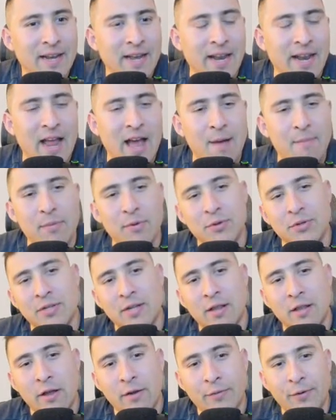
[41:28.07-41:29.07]
And happy to see
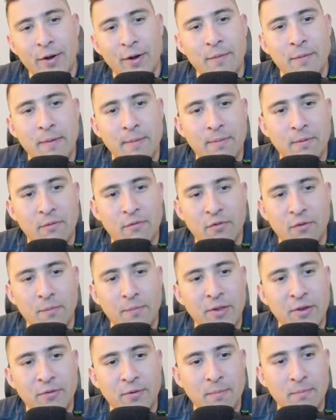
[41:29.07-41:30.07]
a lot of great people from
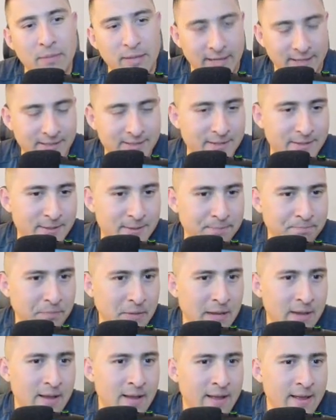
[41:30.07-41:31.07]
different places.
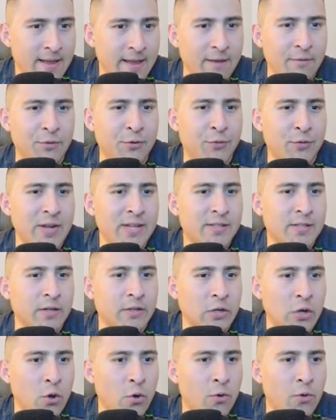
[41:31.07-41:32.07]
If the rates
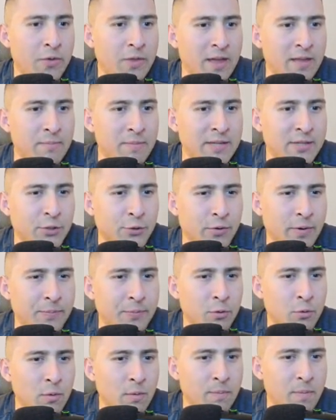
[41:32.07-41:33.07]
are low, that means
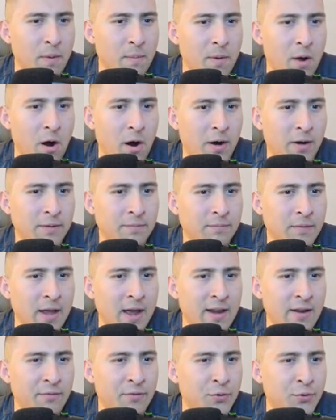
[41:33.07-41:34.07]
crypto will pump hard.
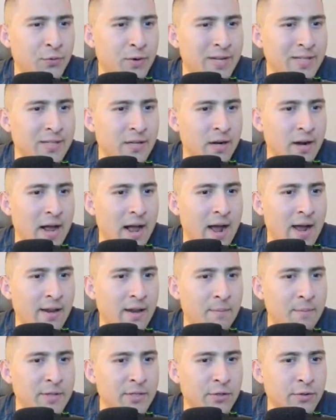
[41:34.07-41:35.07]
And if the rates are high,
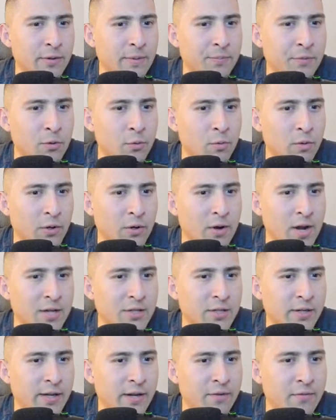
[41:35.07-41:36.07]
that means crypto will
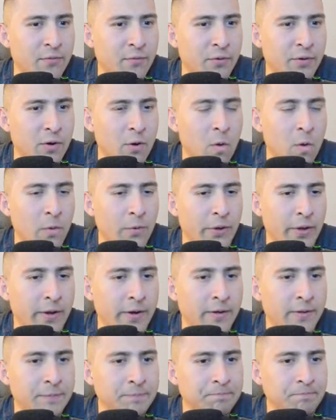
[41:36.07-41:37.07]
crash again for the whole
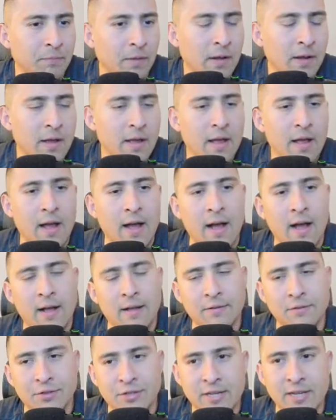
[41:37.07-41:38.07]
year.
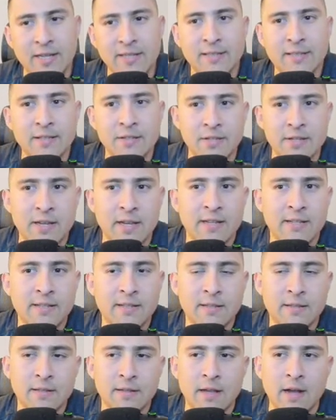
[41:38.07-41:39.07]
Uh, yes and
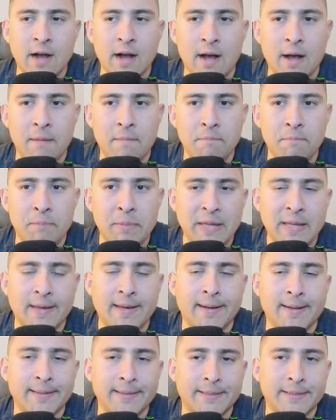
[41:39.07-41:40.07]
yes, um,
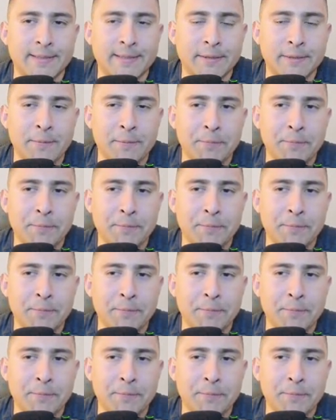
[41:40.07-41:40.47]
because